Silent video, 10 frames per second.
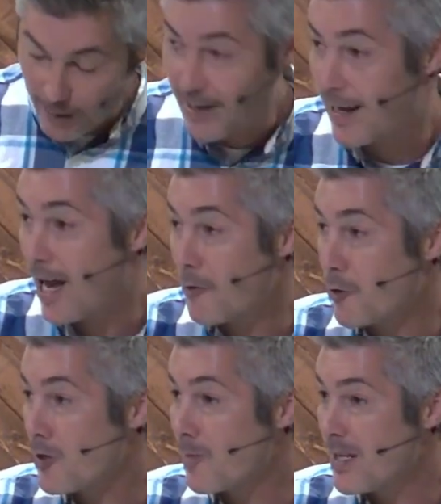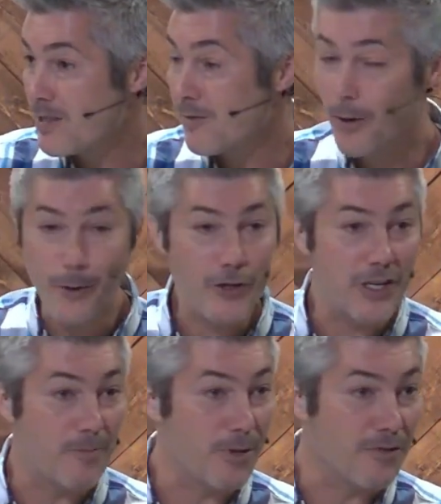now. You're in the midst of
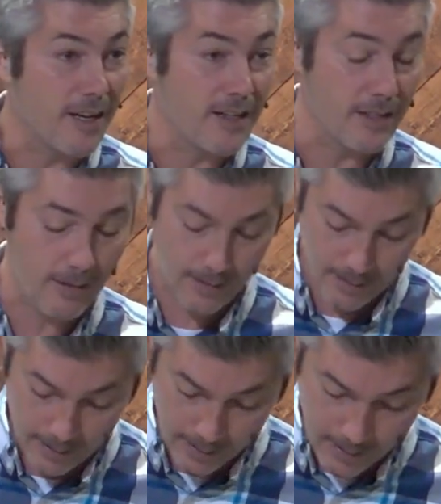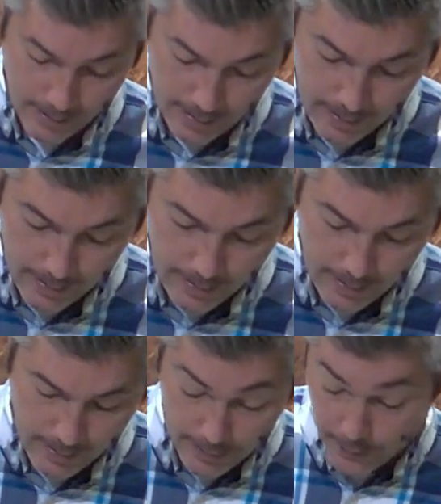hardship you're facing.
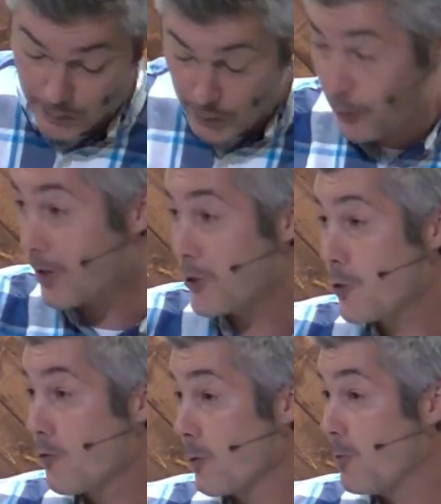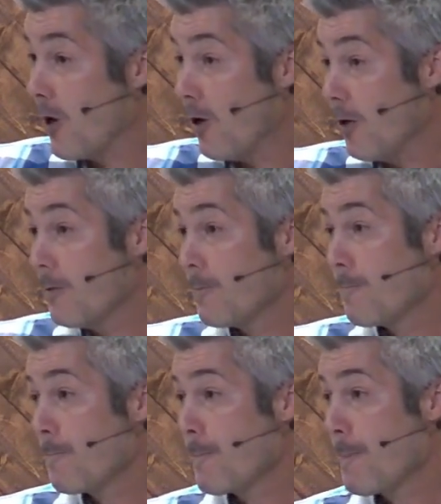This is certainly true for Paul.
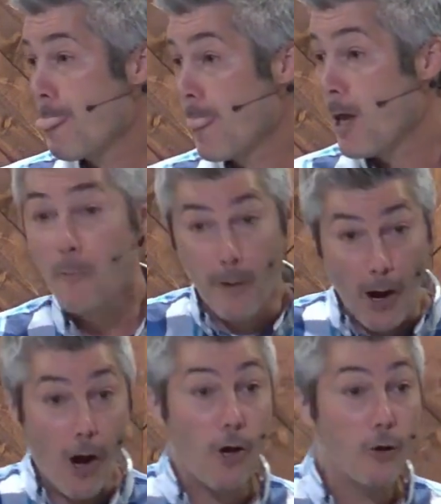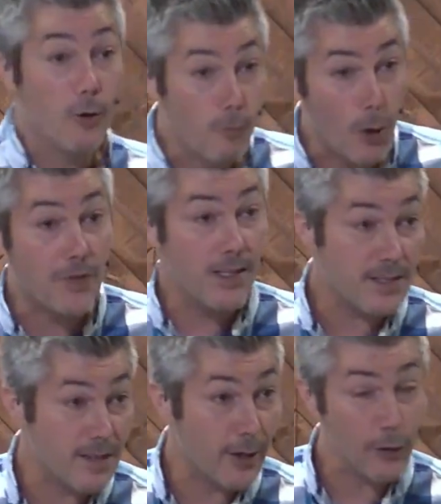Paul, who wrote
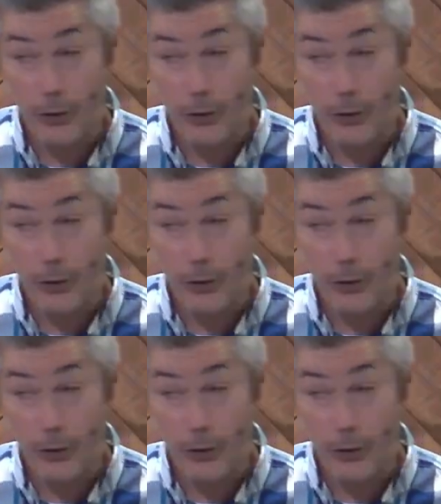this letter to